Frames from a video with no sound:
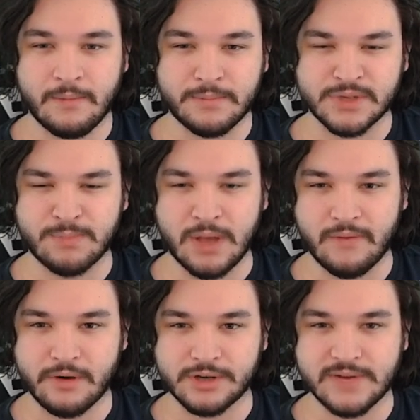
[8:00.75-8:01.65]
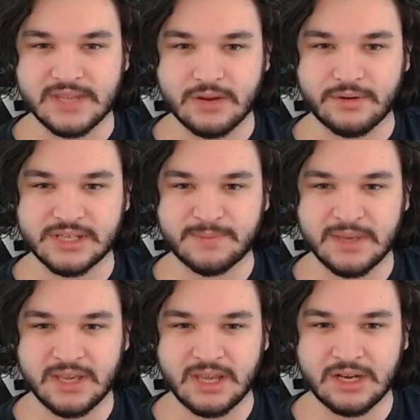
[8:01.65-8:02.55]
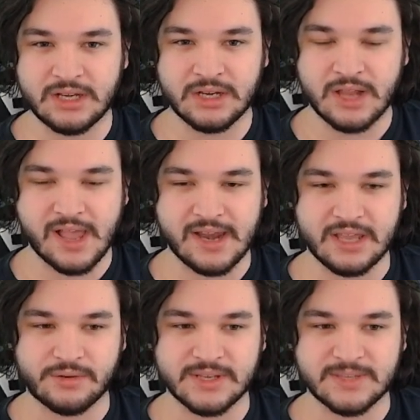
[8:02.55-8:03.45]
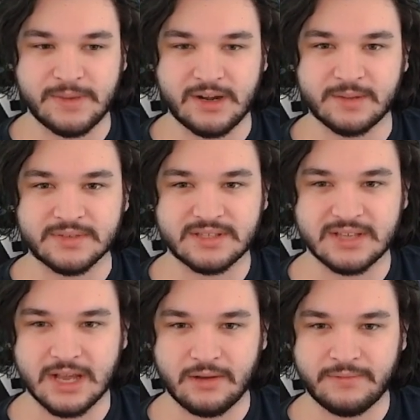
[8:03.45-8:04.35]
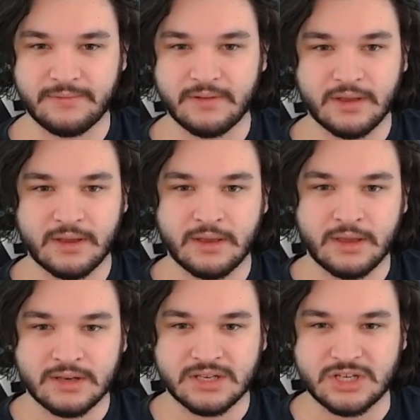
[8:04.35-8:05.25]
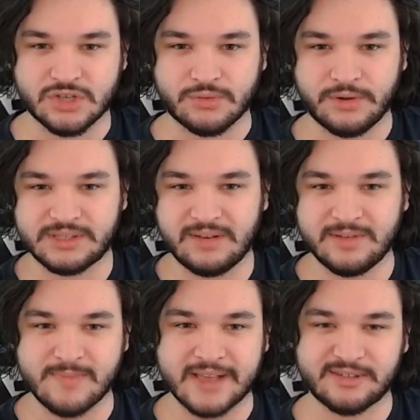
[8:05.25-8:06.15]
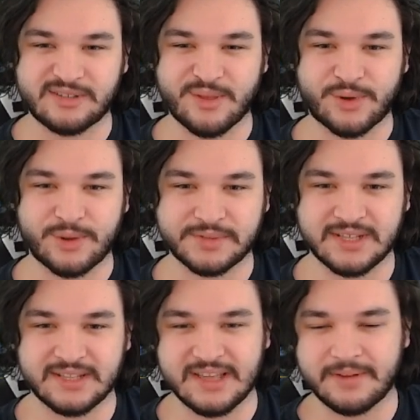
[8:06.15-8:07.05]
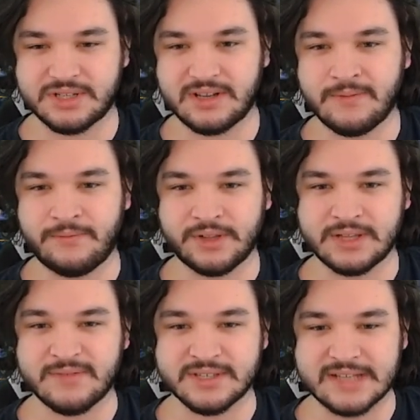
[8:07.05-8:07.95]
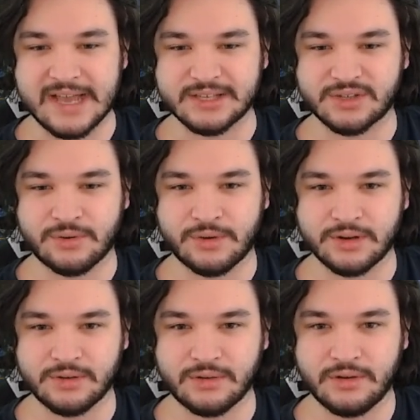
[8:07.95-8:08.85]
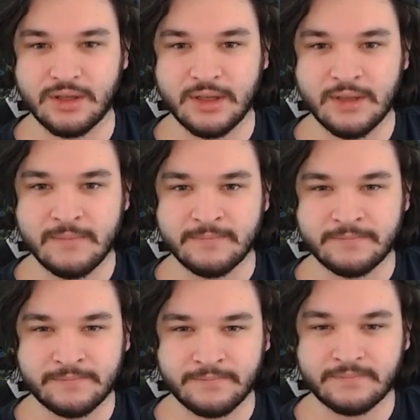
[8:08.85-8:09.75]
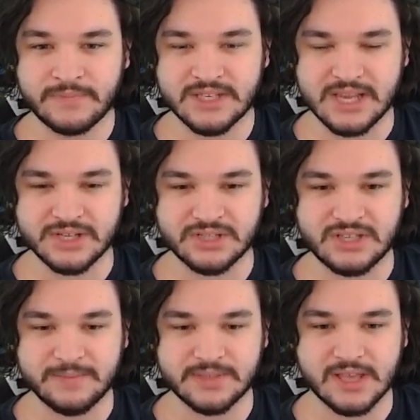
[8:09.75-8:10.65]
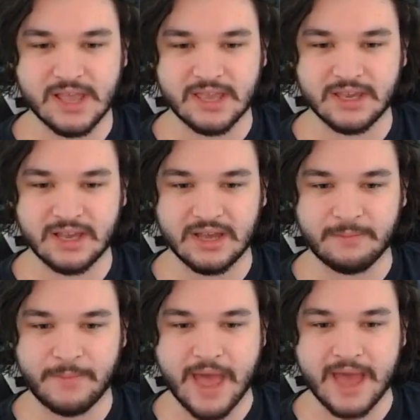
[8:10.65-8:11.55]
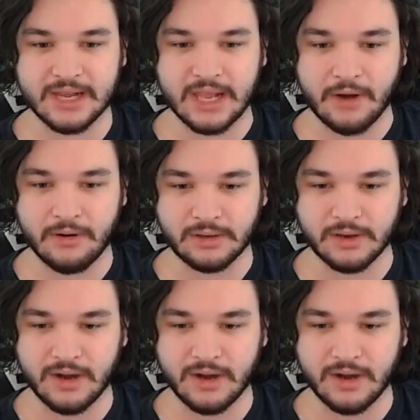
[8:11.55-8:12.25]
Small version of decreased speed and increased speed on himself. Destroys the enemy's max issue at 30% of the damage. Looked if this attack is critical. Hmm, this guy just seems like a, a bad character.